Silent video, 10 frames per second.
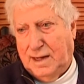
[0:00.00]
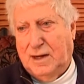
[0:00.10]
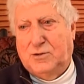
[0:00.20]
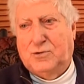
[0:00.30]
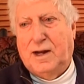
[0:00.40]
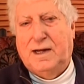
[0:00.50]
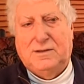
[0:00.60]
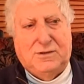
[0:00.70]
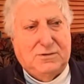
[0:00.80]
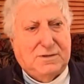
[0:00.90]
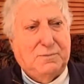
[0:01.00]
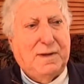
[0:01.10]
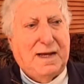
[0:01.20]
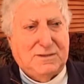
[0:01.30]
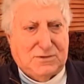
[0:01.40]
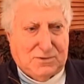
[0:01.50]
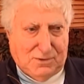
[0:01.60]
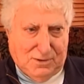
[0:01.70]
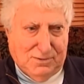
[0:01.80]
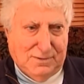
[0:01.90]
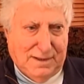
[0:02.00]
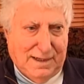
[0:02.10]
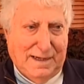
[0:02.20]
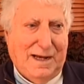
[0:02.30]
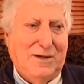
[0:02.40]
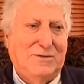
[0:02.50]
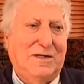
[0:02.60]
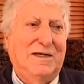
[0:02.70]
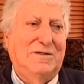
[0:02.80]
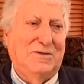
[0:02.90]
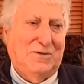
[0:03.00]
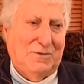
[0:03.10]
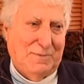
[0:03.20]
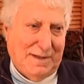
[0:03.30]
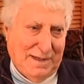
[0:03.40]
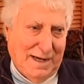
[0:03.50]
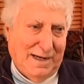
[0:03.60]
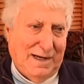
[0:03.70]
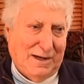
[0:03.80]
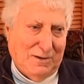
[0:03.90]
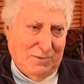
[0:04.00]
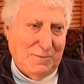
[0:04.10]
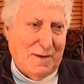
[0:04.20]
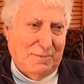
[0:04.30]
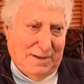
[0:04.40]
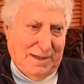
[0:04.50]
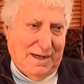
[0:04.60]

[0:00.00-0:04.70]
and trains used to pass through, and I used to listen to them at night. I can remember